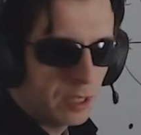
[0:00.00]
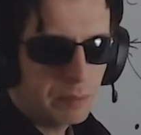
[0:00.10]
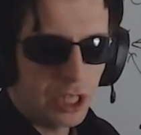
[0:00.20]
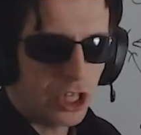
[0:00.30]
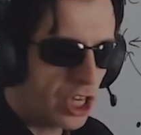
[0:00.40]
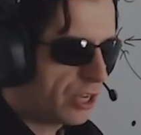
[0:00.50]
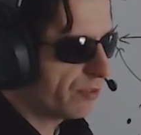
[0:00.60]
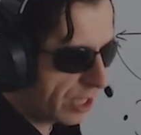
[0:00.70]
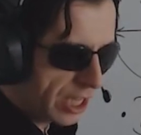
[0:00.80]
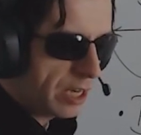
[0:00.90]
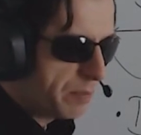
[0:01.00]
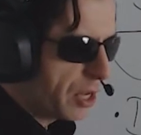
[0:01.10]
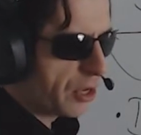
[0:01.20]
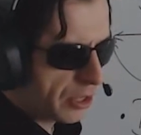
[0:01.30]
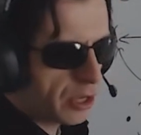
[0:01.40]
be in shift and can
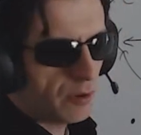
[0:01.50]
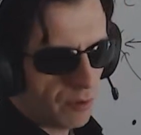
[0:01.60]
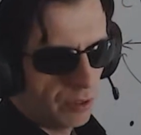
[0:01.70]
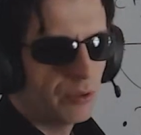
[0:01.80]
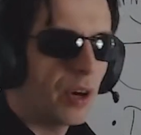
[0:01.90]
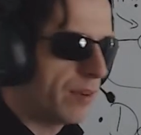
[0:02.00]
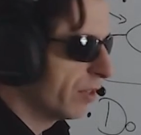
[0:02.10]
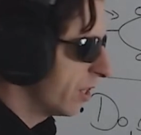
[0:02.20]
immediately go for the driver's